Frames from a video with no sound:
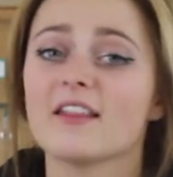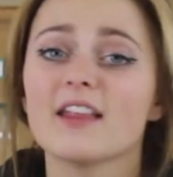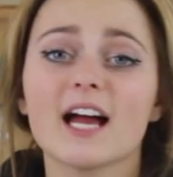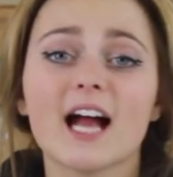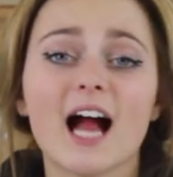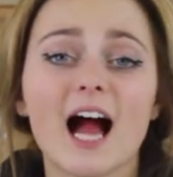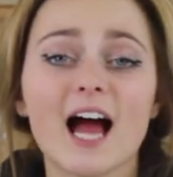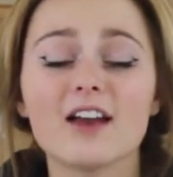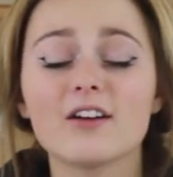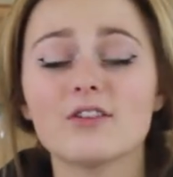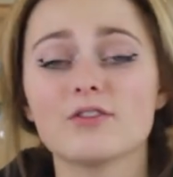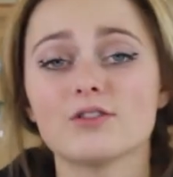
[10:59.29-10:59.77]

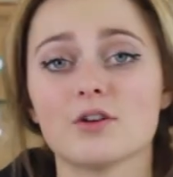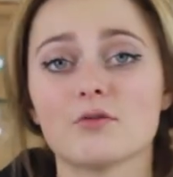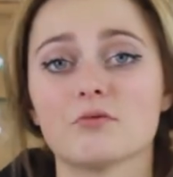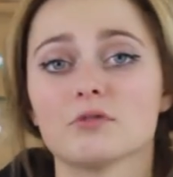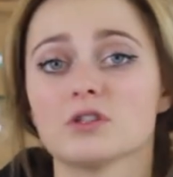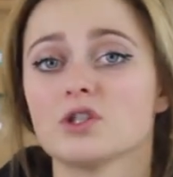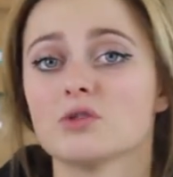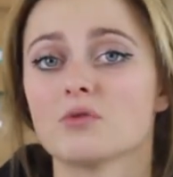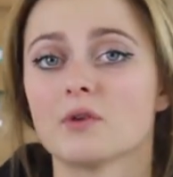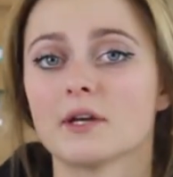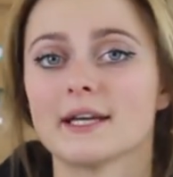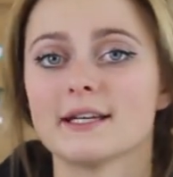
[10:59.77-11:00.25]
Like I don't know
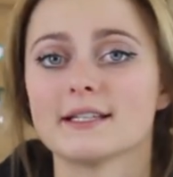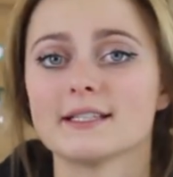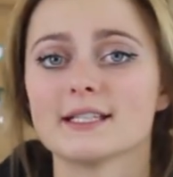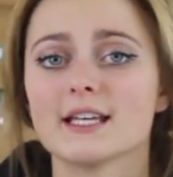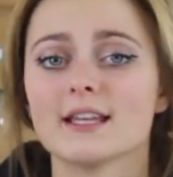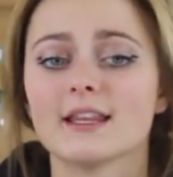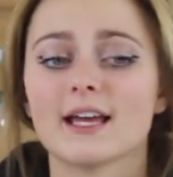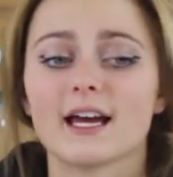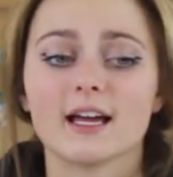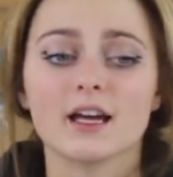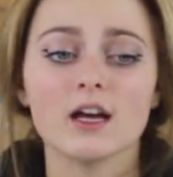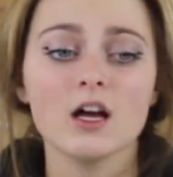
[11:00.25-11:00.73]
what you want to
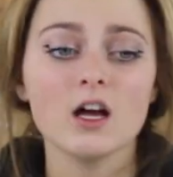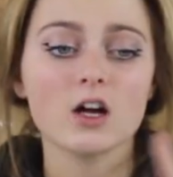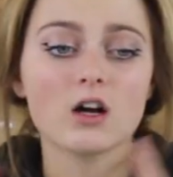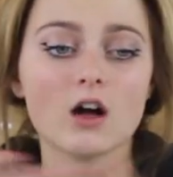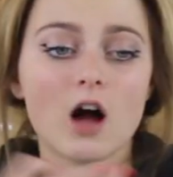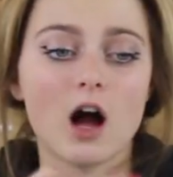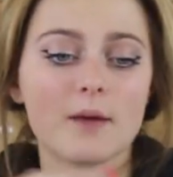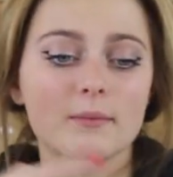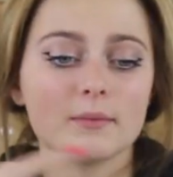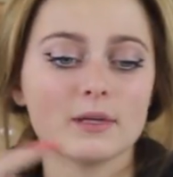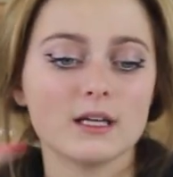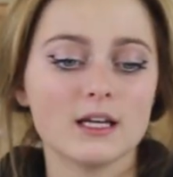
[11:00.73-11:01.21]
see, like
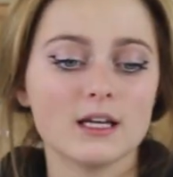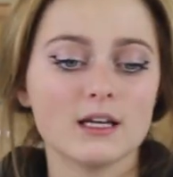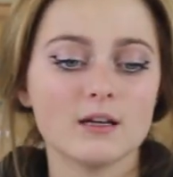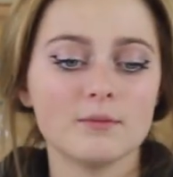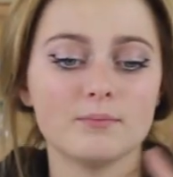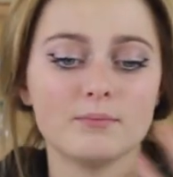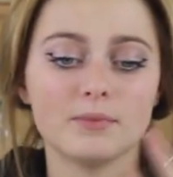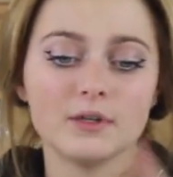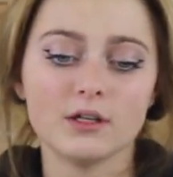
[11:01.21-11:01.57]
comedy,